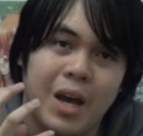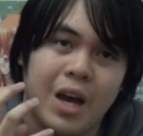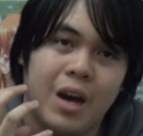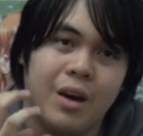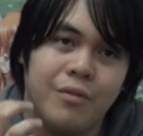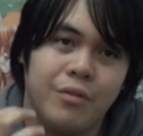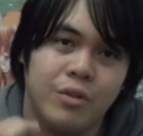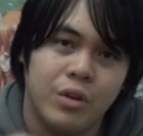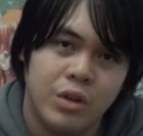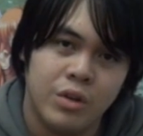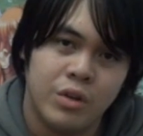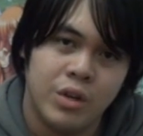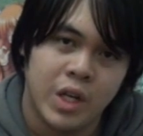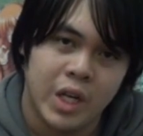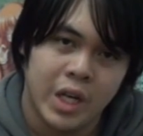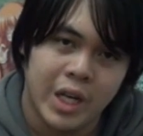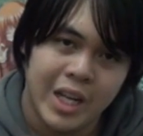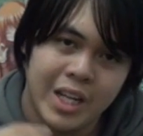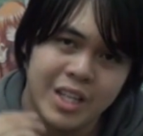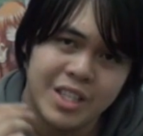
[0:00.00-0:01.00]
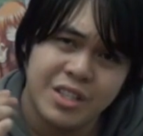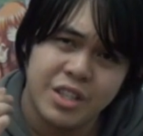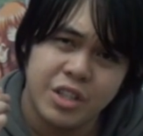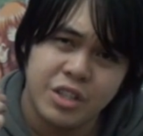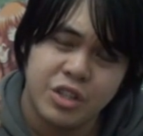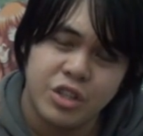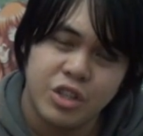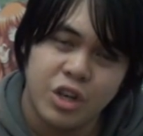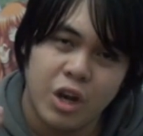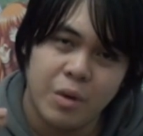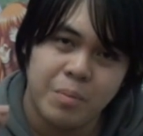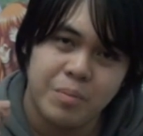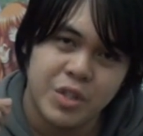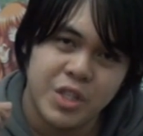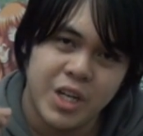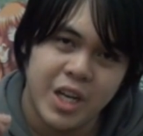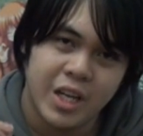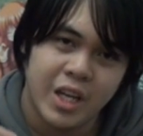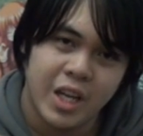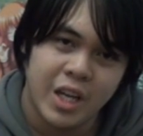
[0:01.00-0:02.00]
powerful unit. It is the top
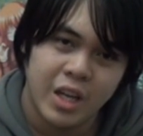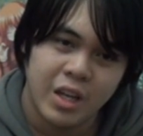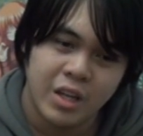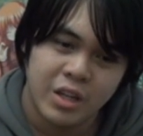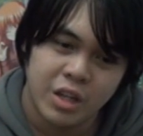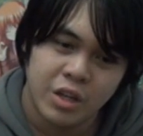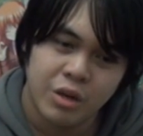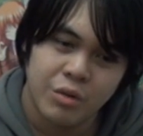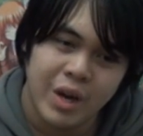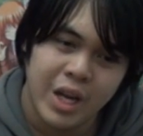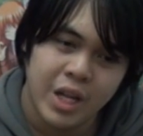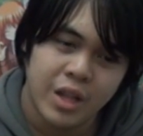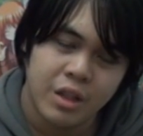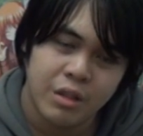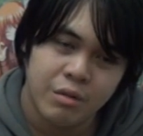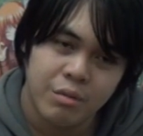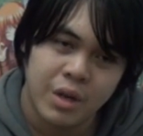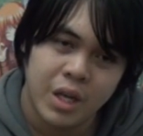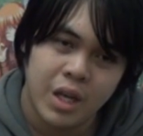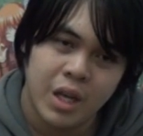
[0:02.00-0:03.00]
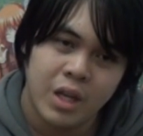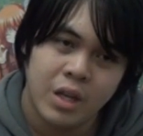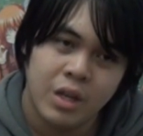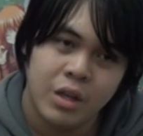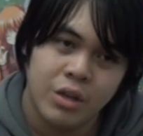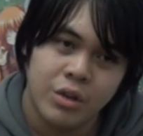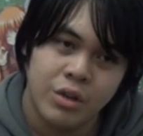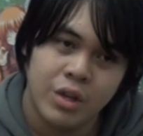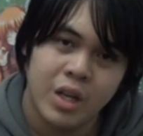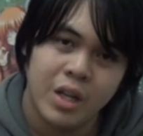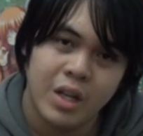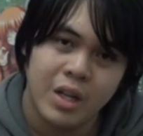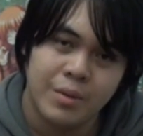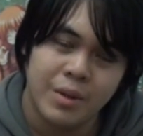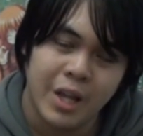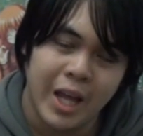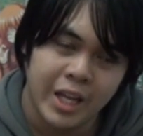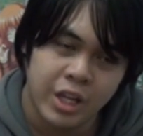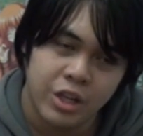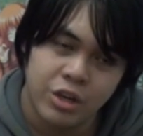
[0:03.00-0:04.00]
checking the grade 3 unit,
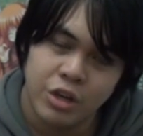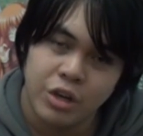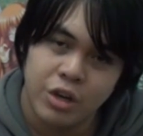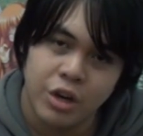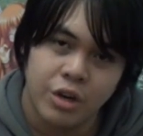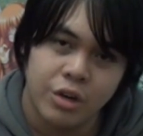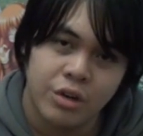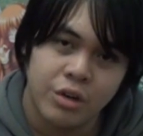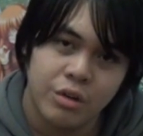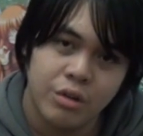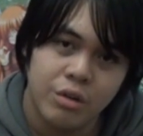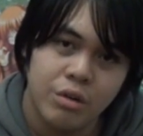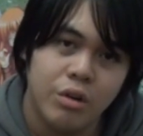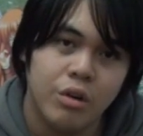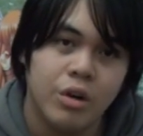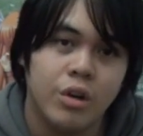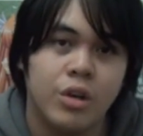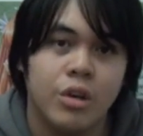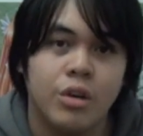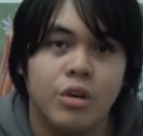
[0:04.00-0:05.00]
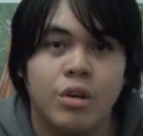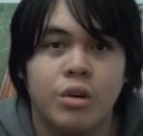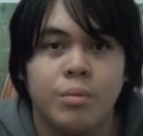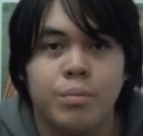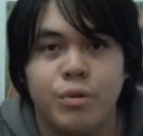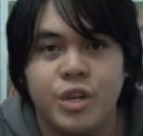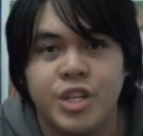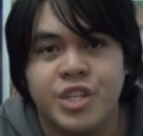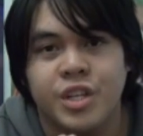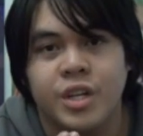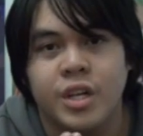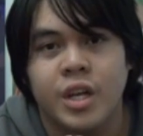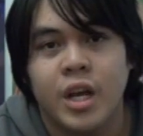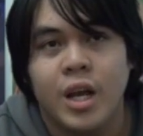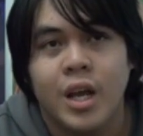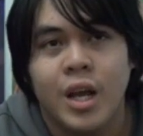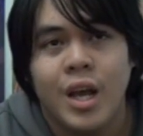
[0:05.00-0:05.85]
like your Goku or your Bridget.